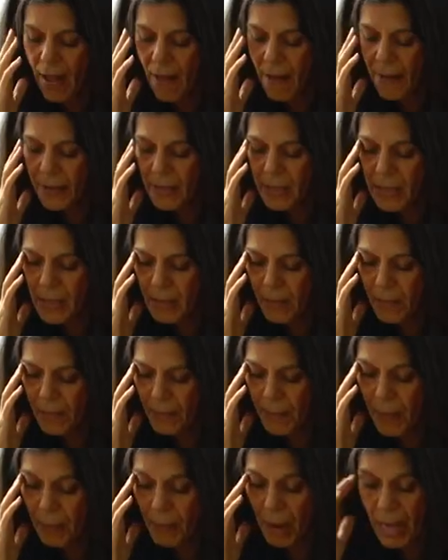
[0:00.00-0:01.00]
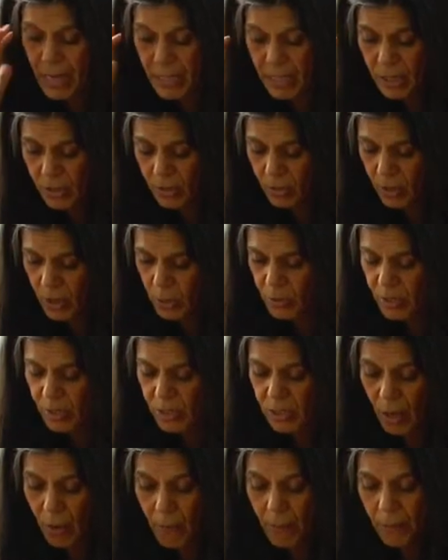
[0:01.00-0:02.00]
And the maestro, who was
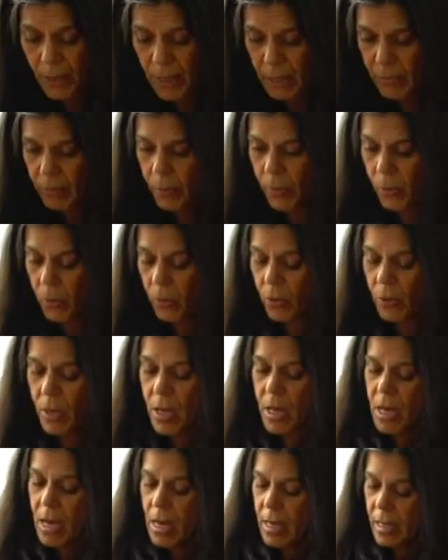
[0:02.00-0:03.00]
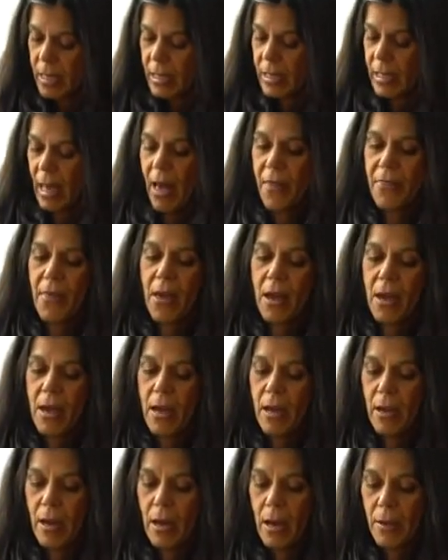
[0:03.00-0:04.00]
so unbelievable, sat there
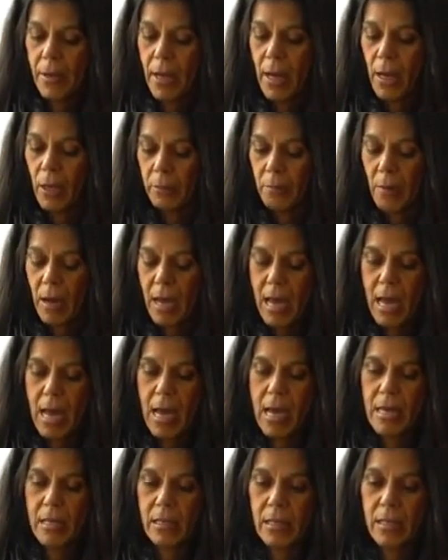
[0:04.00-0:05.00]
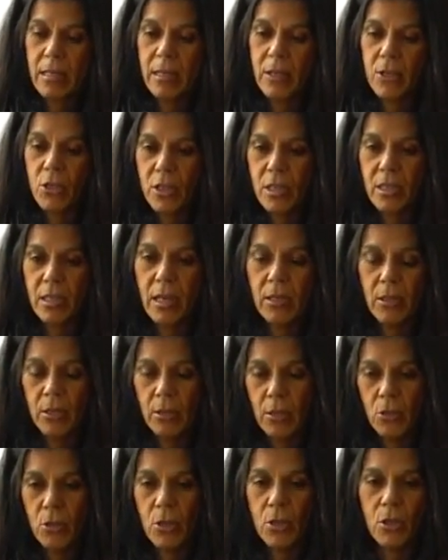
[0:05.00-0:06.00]
and held my hand and just said,
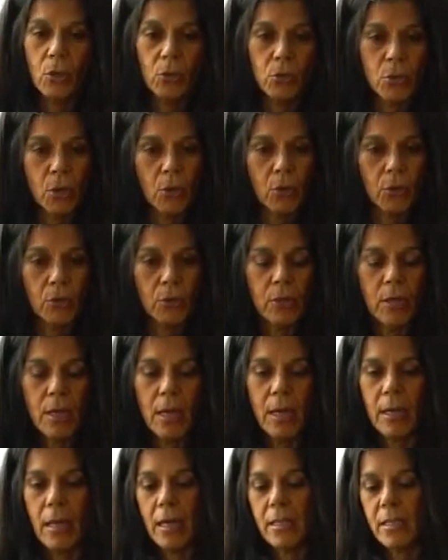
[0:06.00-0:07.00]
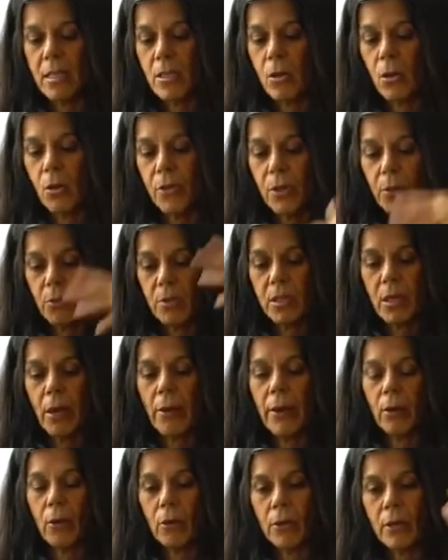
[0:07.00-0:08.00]
just hold on. And as this whole thing was
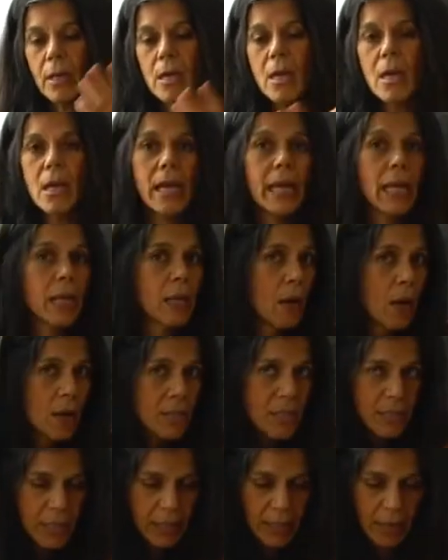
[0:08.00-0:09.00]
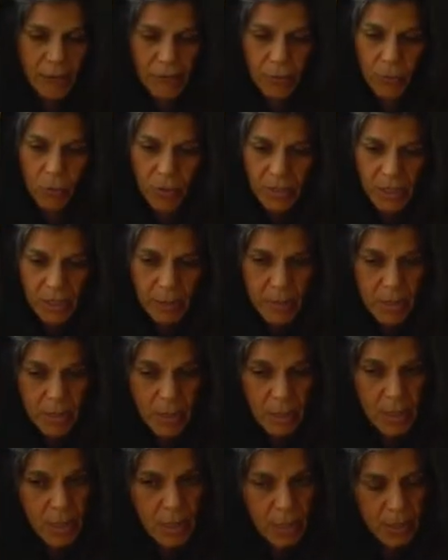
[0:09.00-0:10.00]
going on, it lasted again for what seemed an
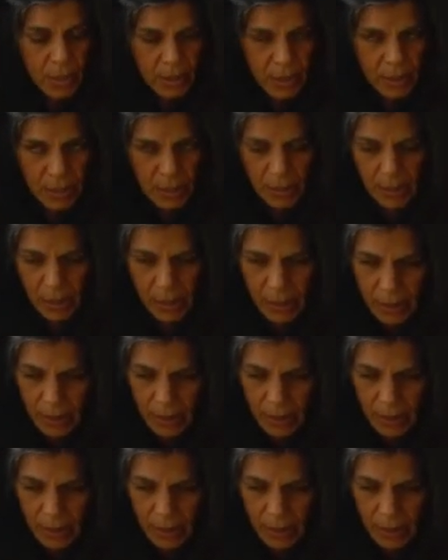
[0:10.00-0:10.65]
eternity.